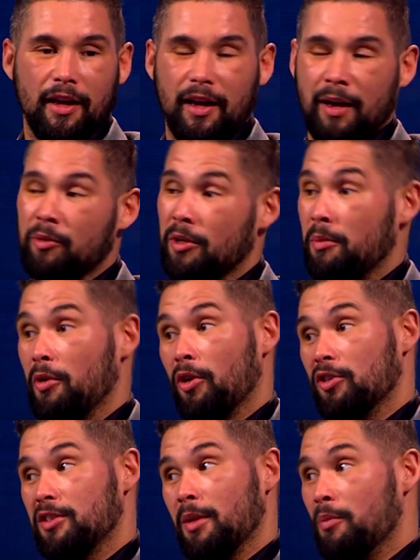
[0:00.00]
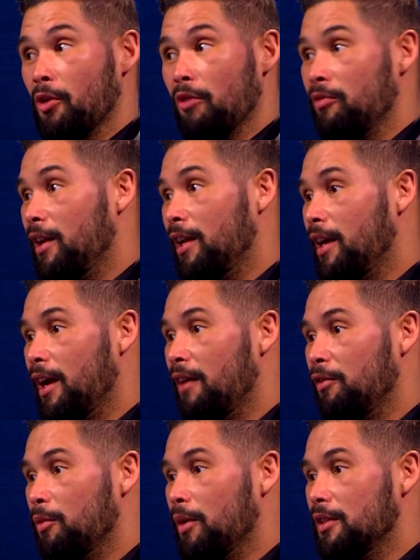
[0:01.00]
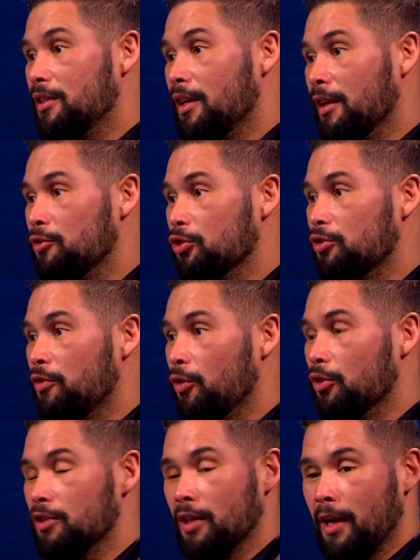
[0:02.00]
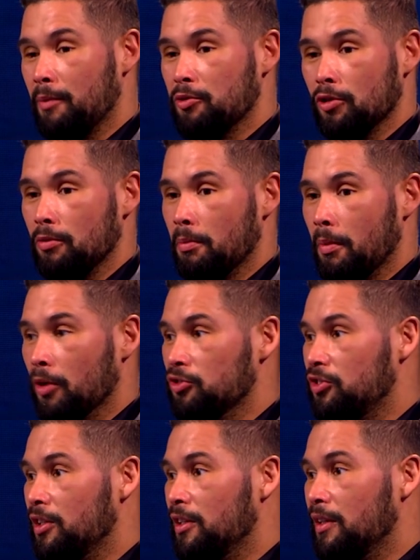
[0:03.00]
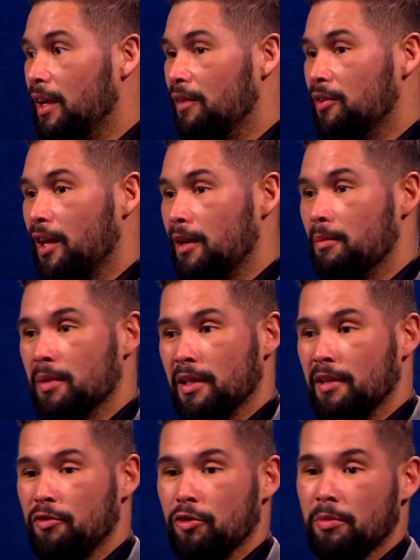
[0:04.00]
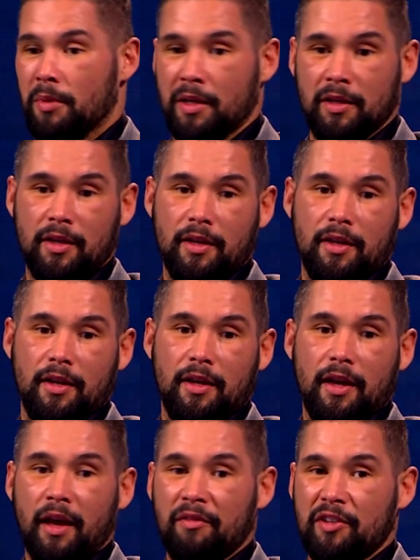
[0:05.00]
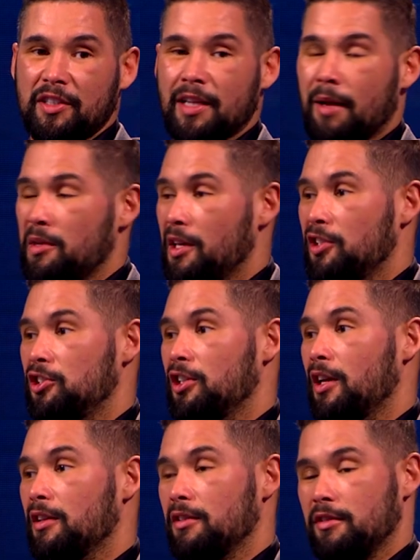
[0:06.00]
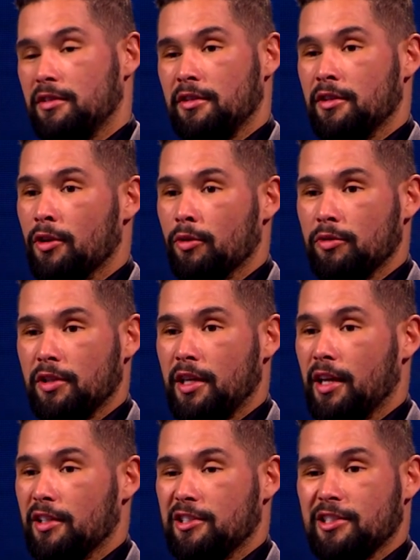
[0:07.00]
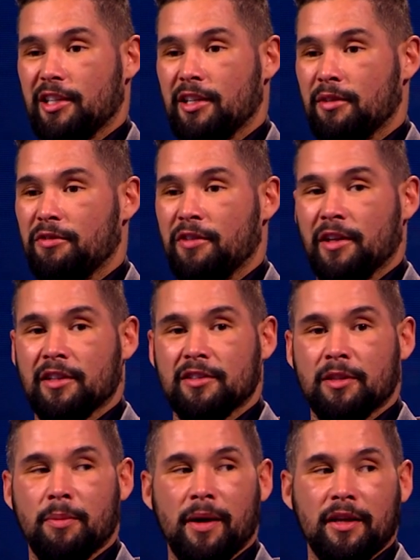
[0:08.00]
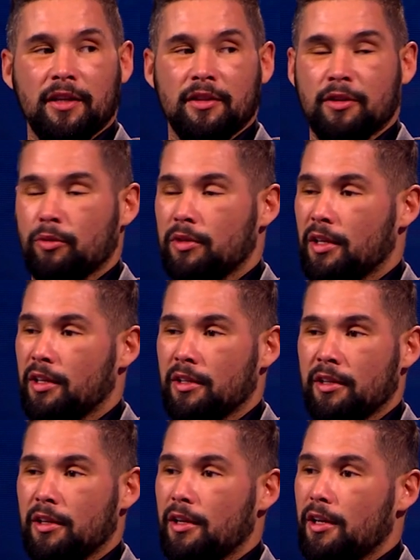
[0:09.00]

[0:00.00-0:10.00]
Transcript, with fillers: I'm going to be honest, I'm not really a heavyweight, and I've just fought an absolute monster in David Haye, and believe you me, every time he hits you, you know, you get a sickening feeling to the back of your throat thinking,